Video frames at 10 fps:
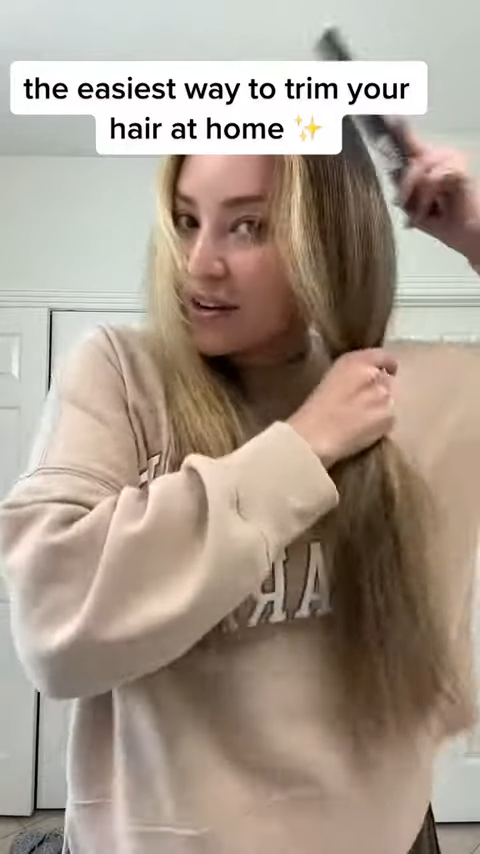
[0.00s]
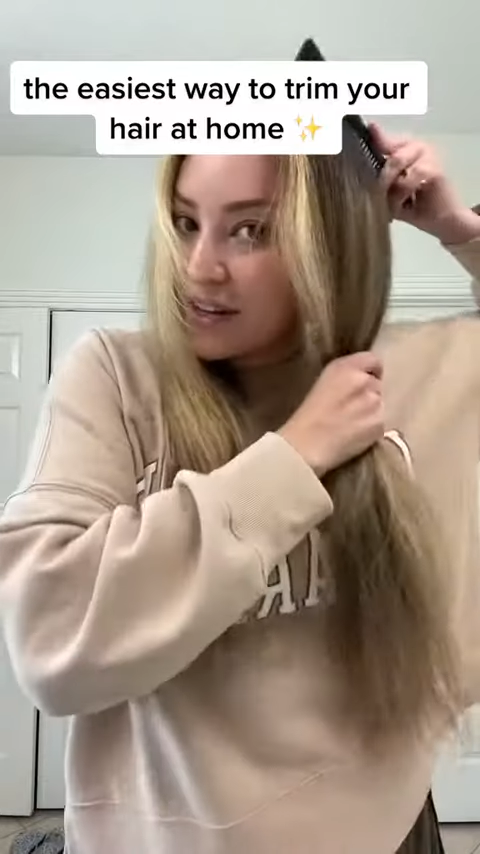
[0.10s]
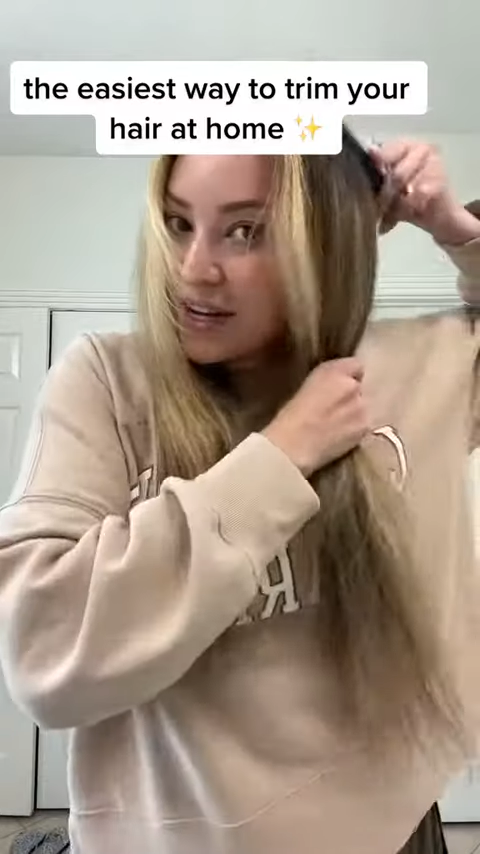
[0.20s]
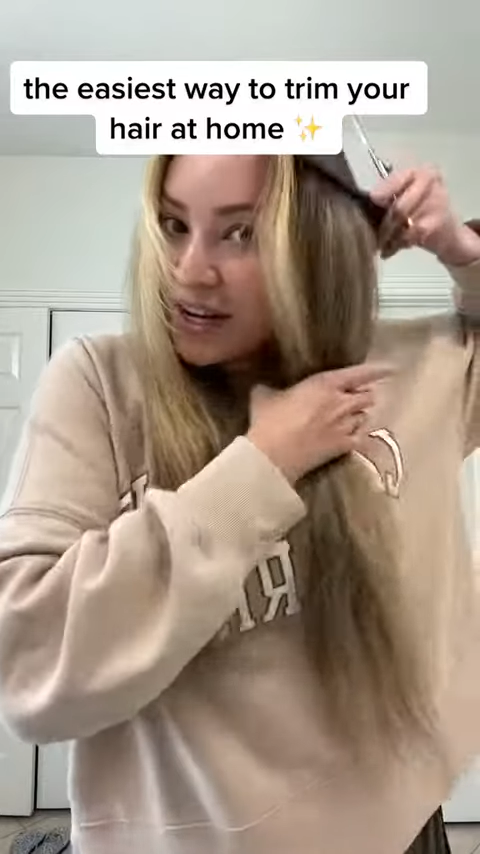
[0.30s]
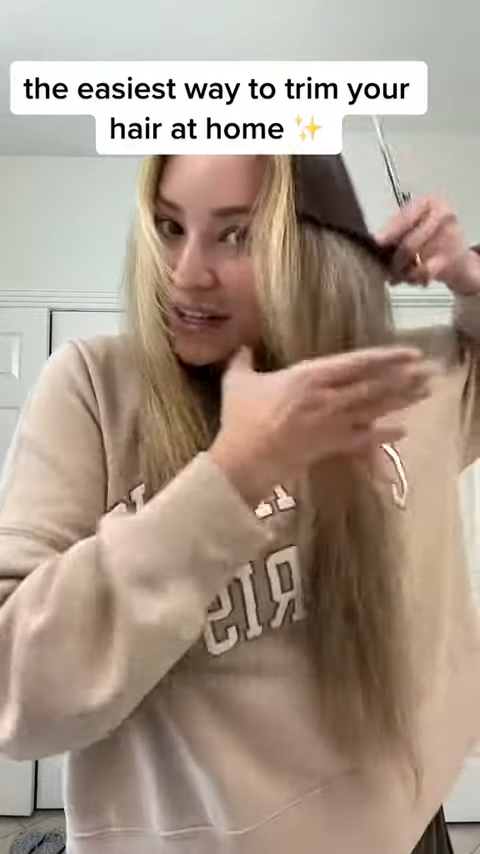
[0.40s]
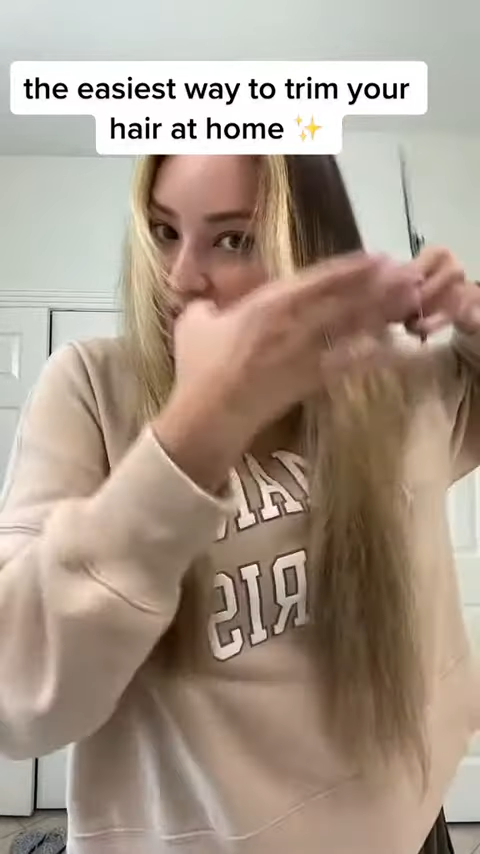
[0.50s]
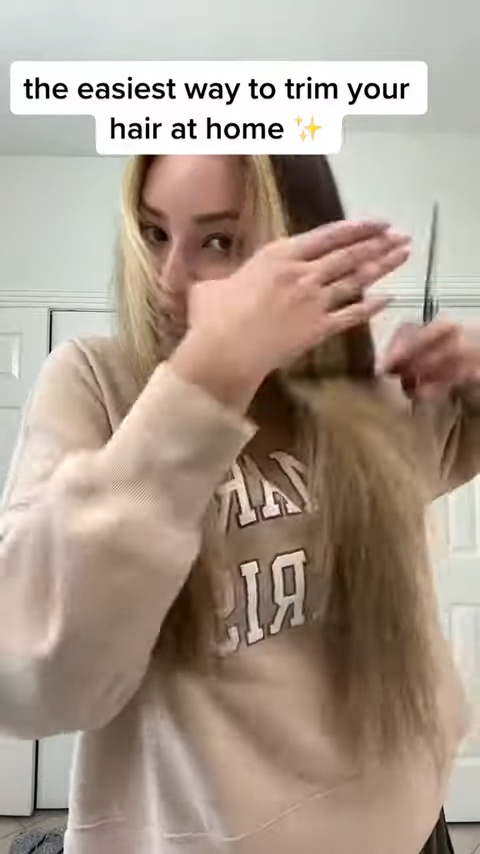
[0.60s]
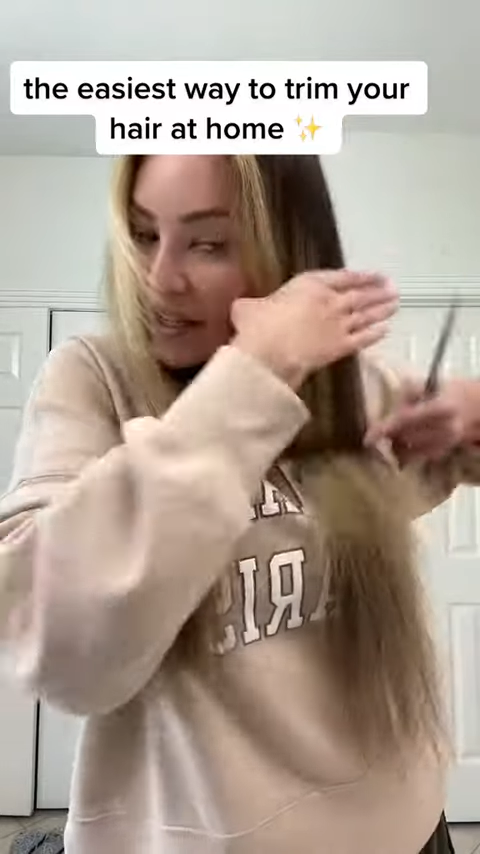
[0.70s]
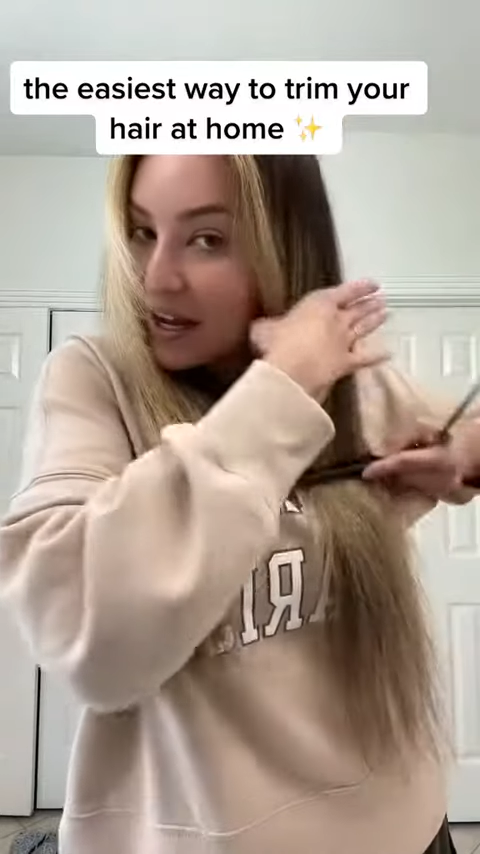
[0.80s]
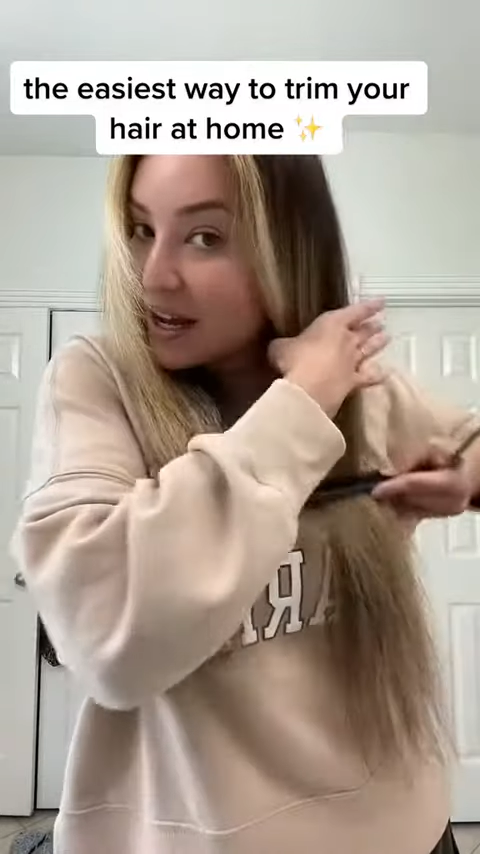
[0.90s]
go to the other
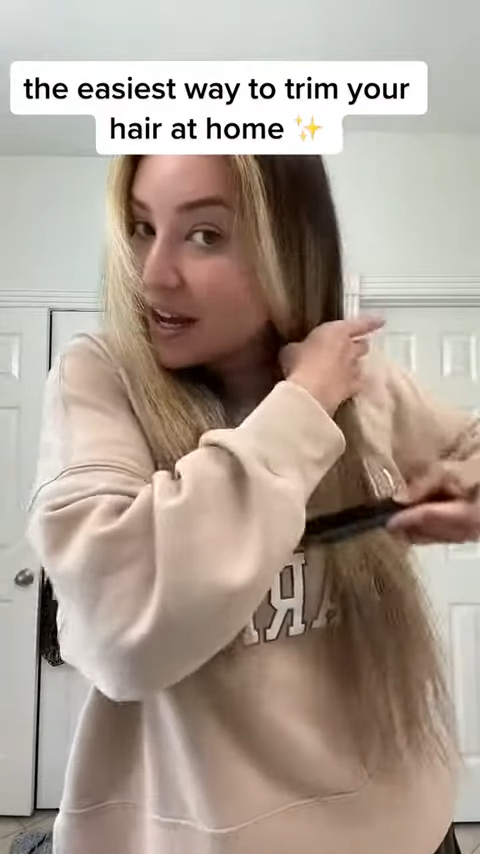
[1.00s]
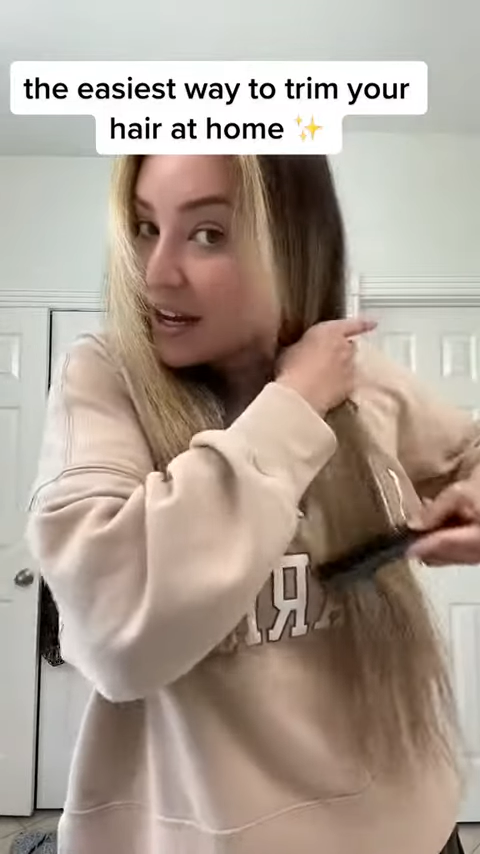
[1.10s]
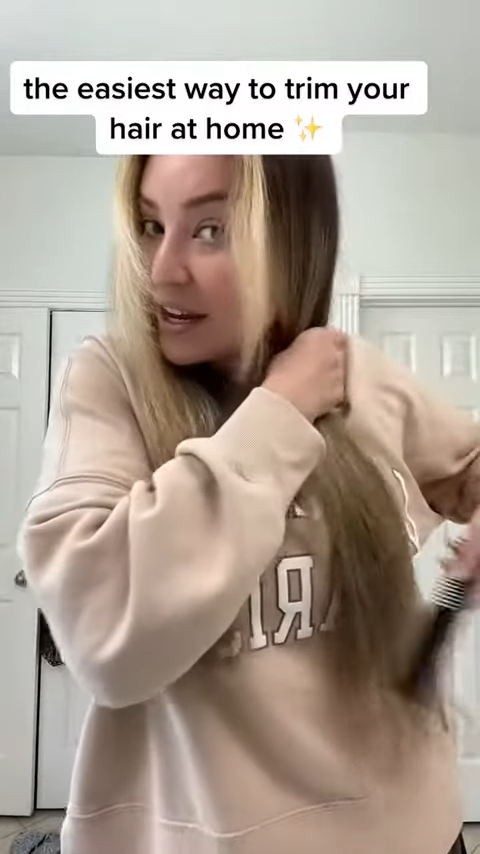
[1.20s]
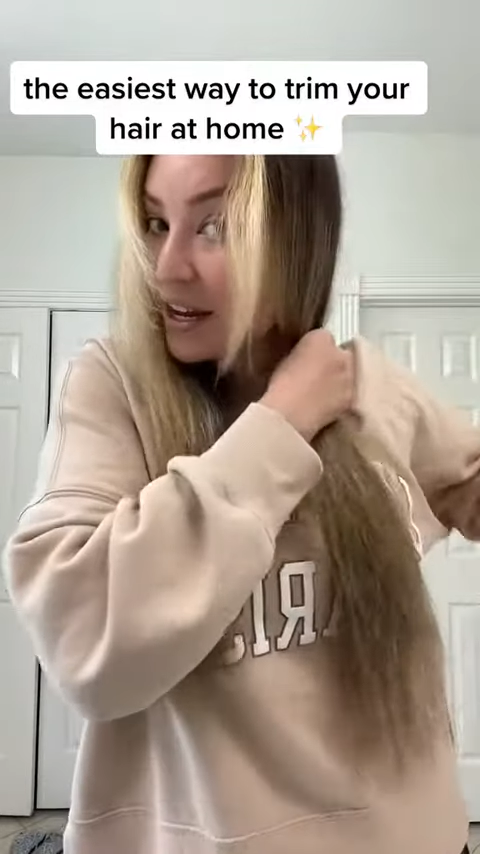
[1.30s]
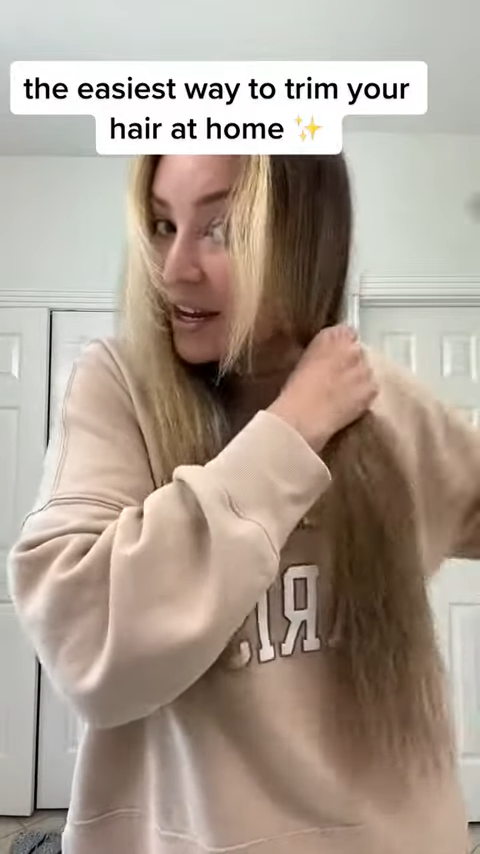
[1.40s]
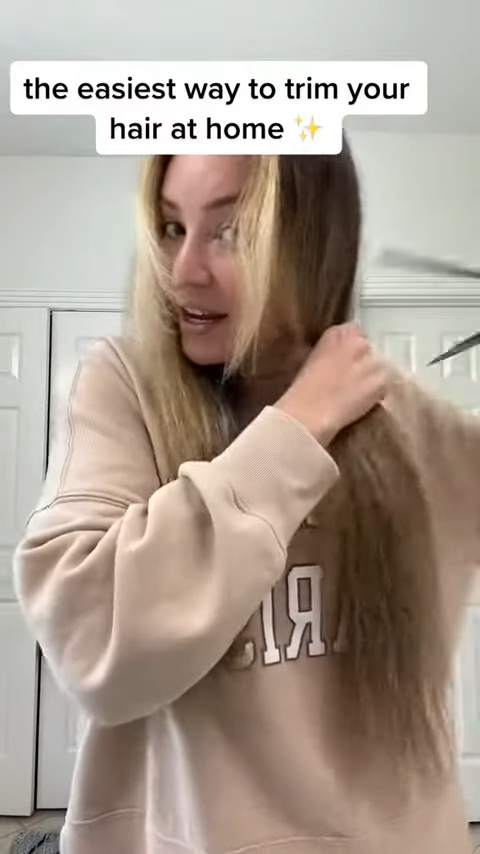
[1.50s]
side.